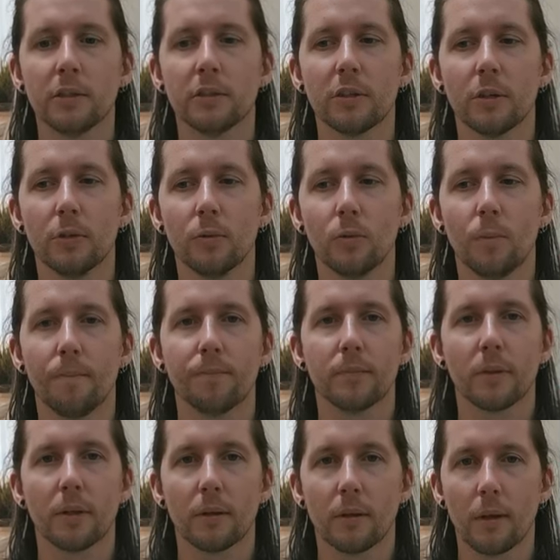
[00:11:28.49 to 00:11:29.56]
So
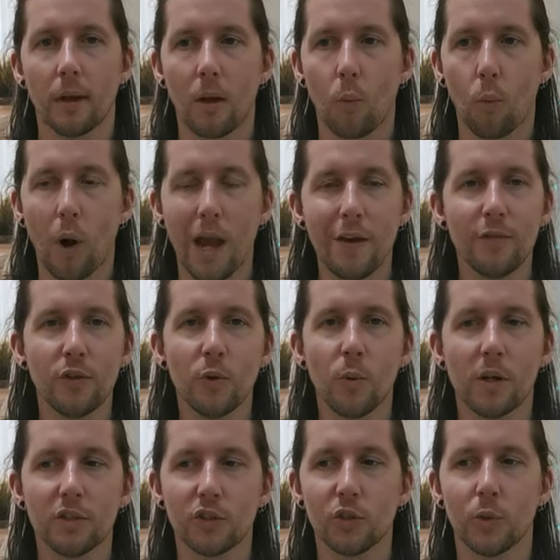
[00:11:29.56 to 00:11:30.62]
whatever
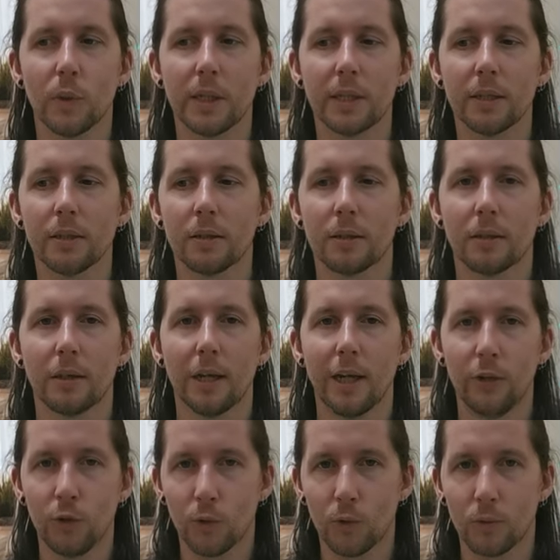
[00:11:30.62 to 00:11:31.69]
you are doing
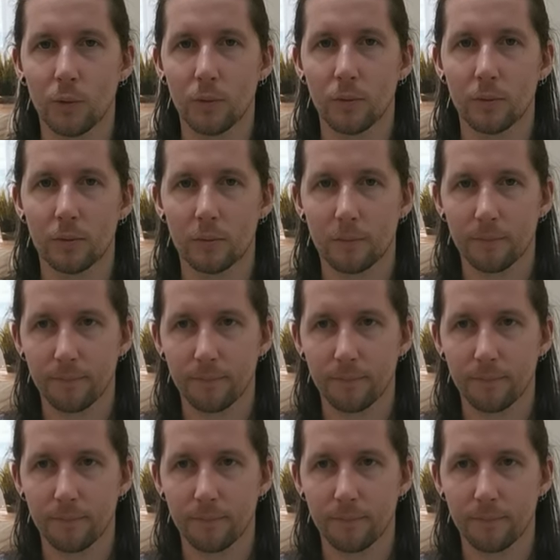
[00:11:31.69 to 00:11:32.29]
in your